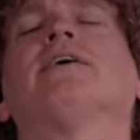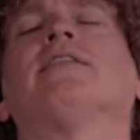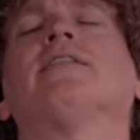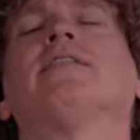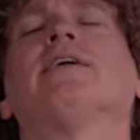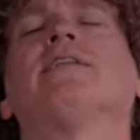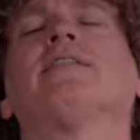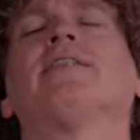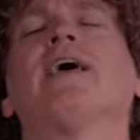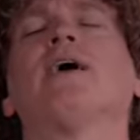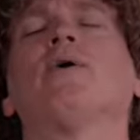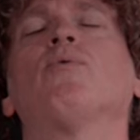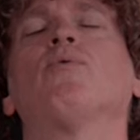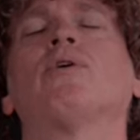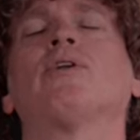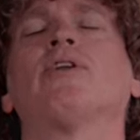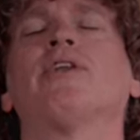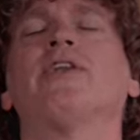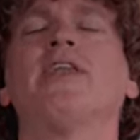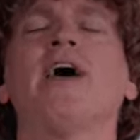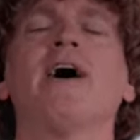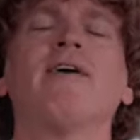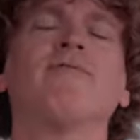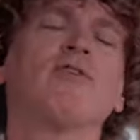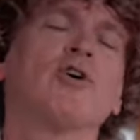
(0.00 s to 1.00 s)
that they will
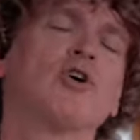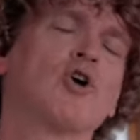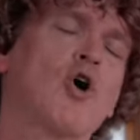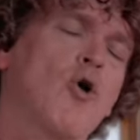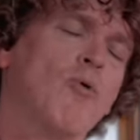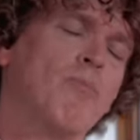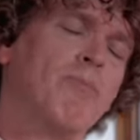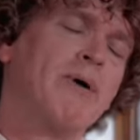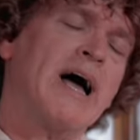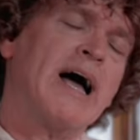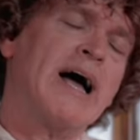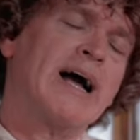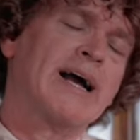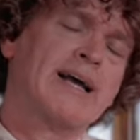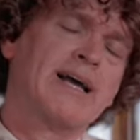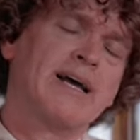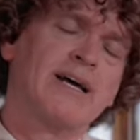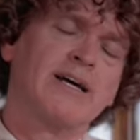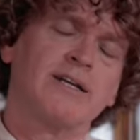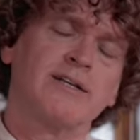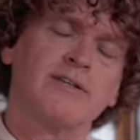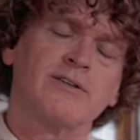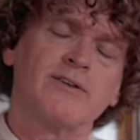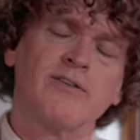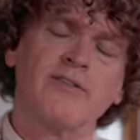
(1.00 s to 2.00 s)
never go
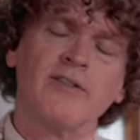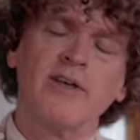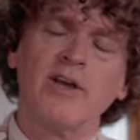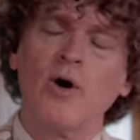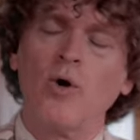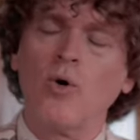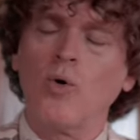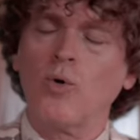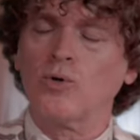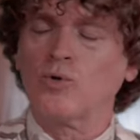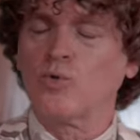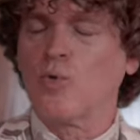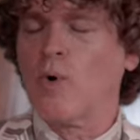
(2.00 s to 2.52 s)
back to the old